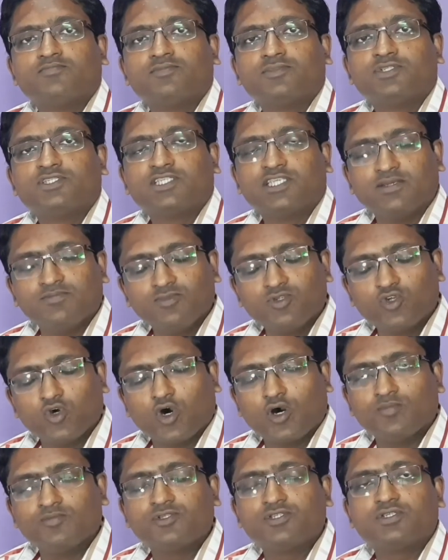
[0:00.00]

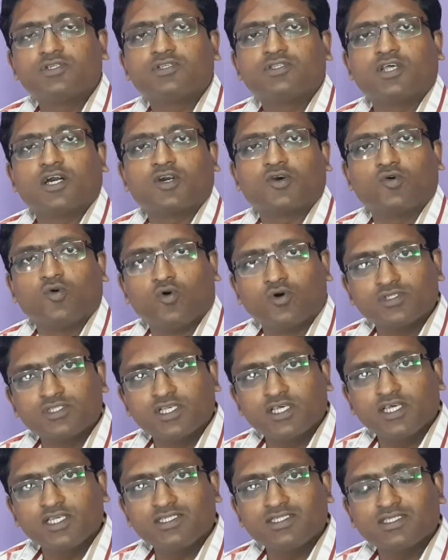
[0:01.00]
symptoms, the
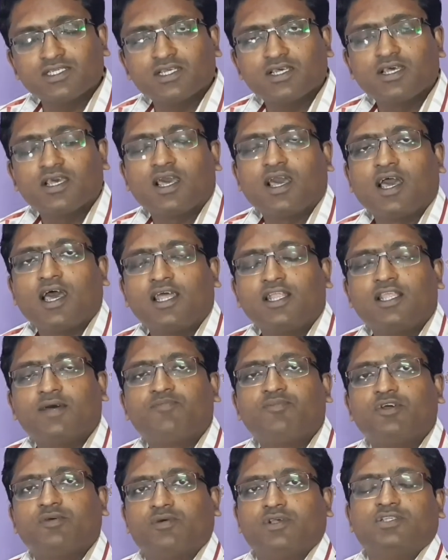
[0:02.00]
causes, and the
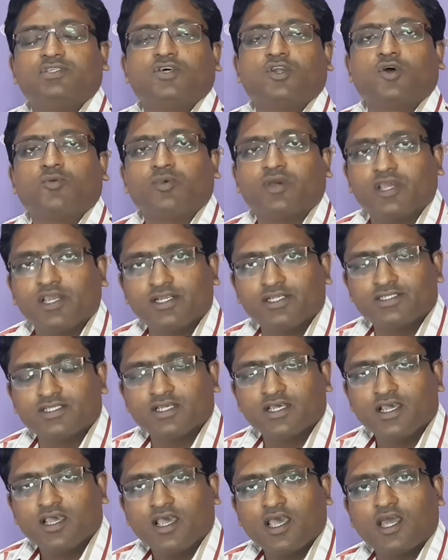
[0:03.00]
prevention of AIDS,
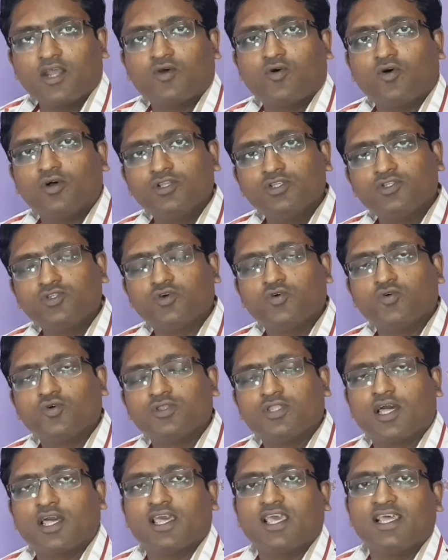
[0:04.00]
and also
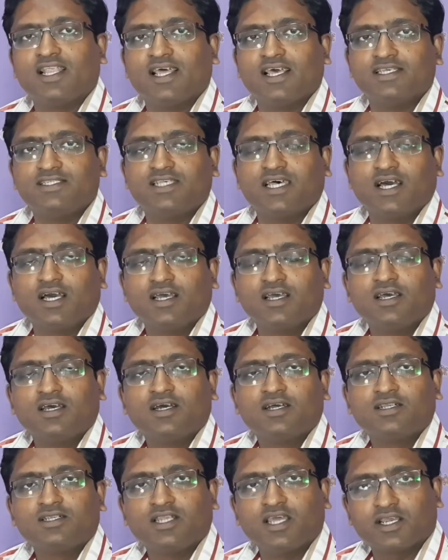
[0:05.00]
the ELISA
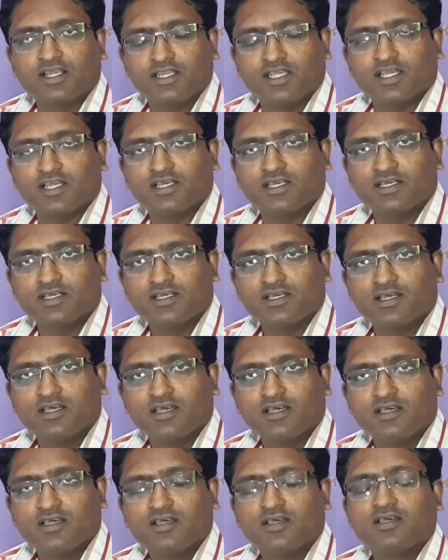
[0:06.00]
technique.
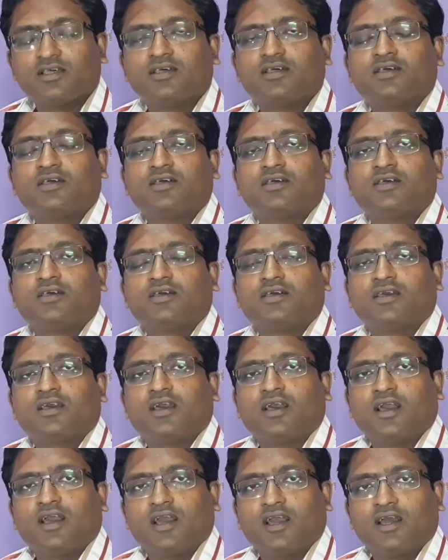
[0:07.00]

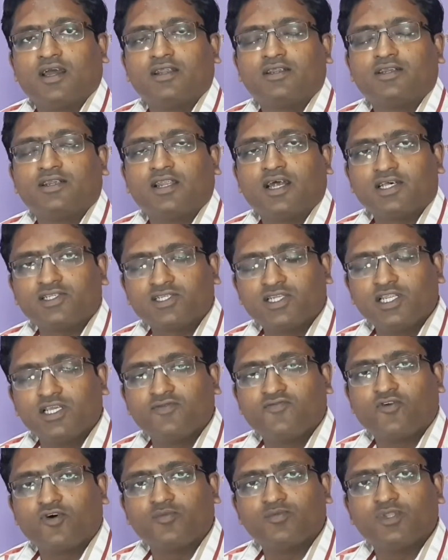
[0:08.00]
And lastly,
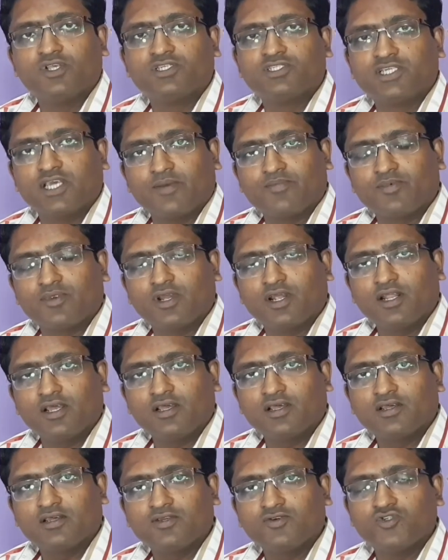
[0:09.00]
from this
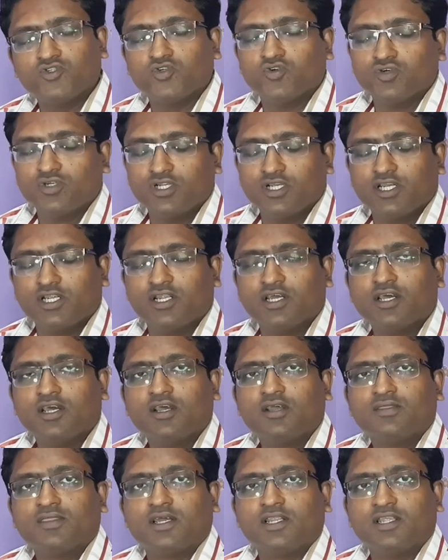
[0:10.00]
chapter, you should read
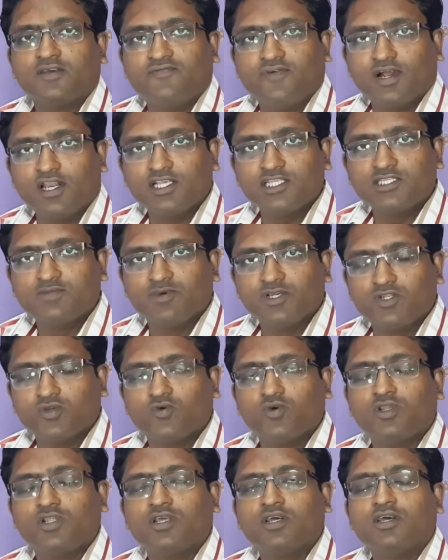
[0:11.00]
the difference
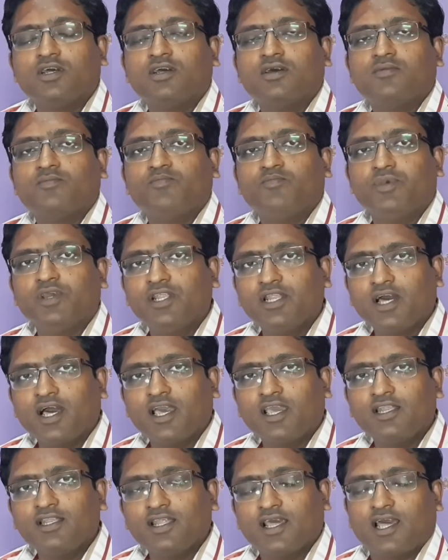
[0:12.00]
between
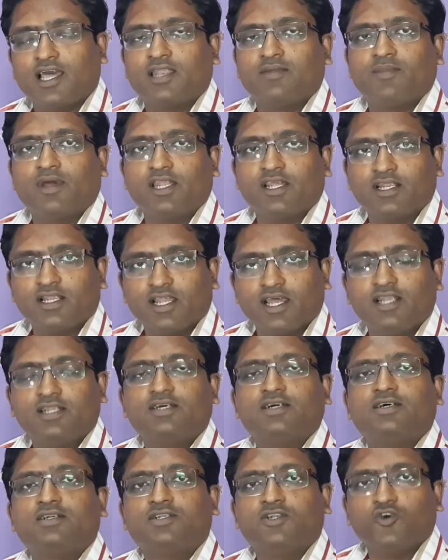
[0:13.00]
benign and malignant